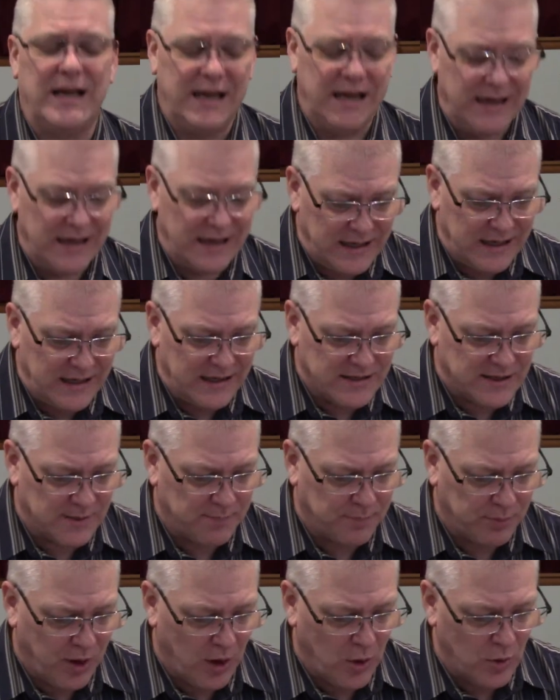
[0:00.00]
in its
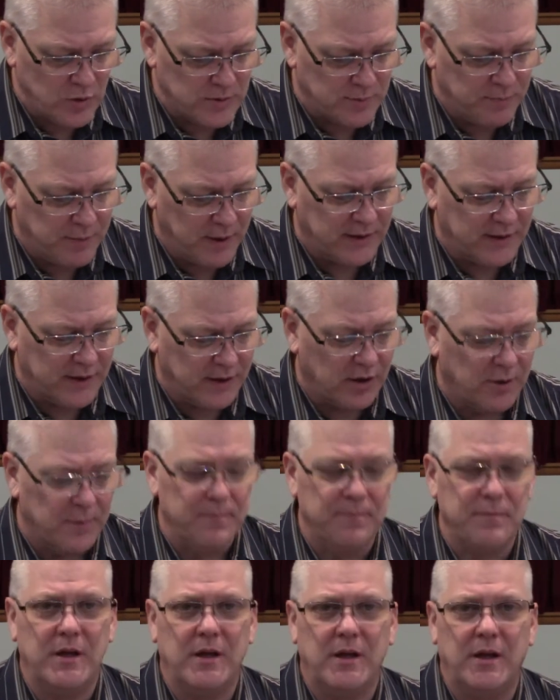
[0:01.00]
approach, but
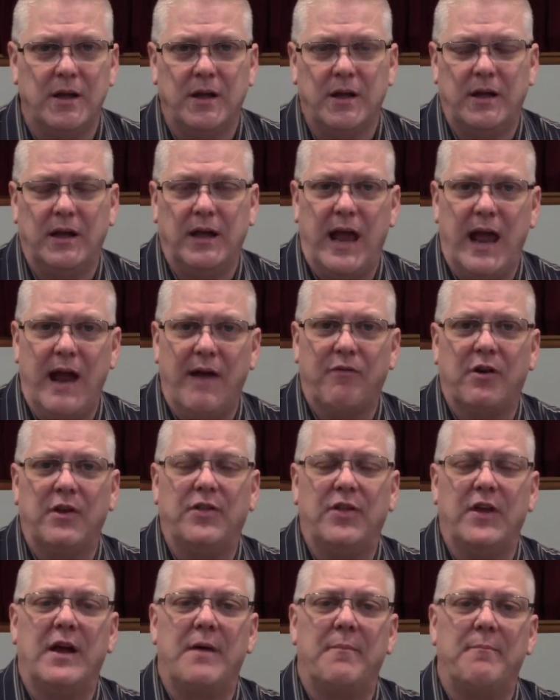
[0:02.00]

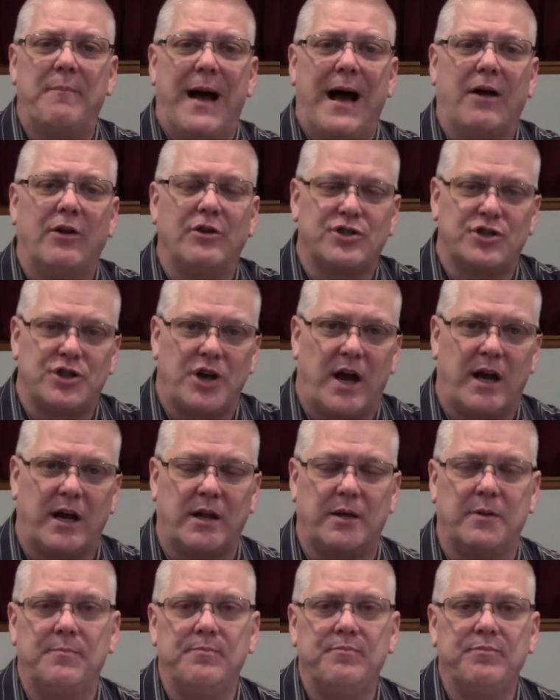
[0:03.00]
everything about
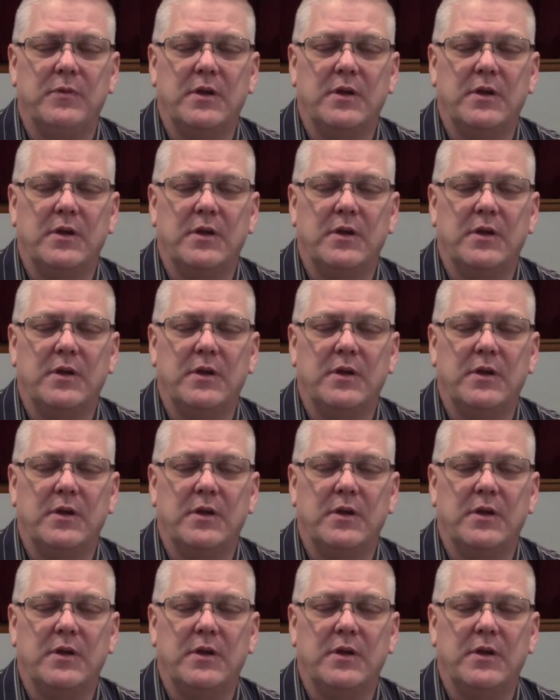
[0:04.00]
China